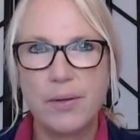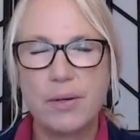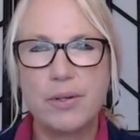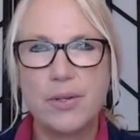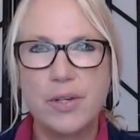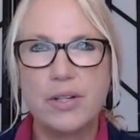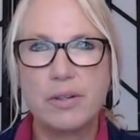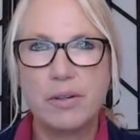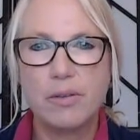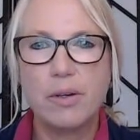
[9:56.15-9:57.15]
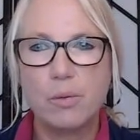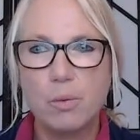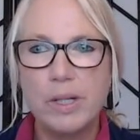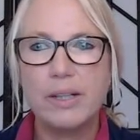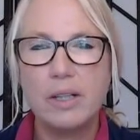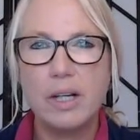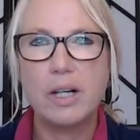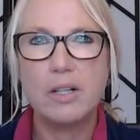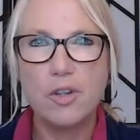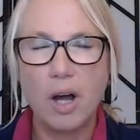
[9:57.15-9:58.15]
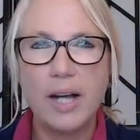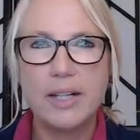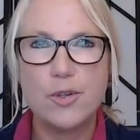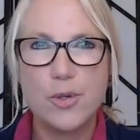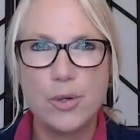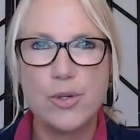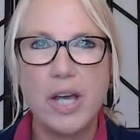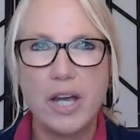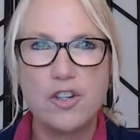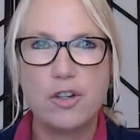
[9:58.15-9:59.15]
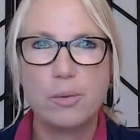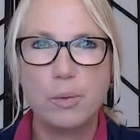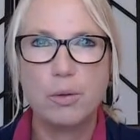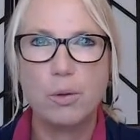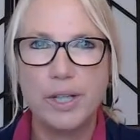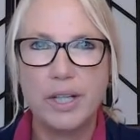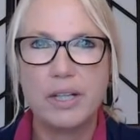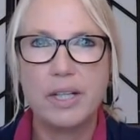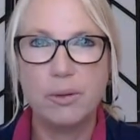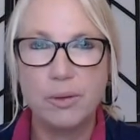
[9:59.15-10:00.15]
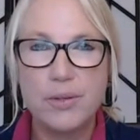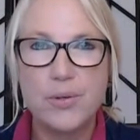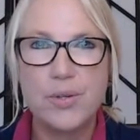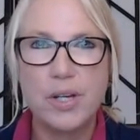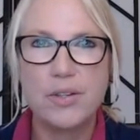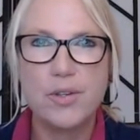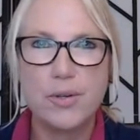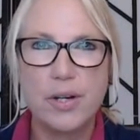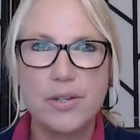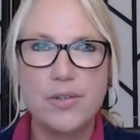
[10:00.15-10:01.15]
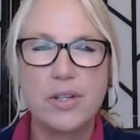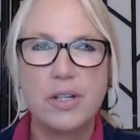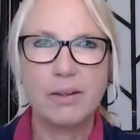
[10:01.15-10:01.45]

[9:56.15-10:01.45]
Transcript: There is a real tight association with chronic illness and stress.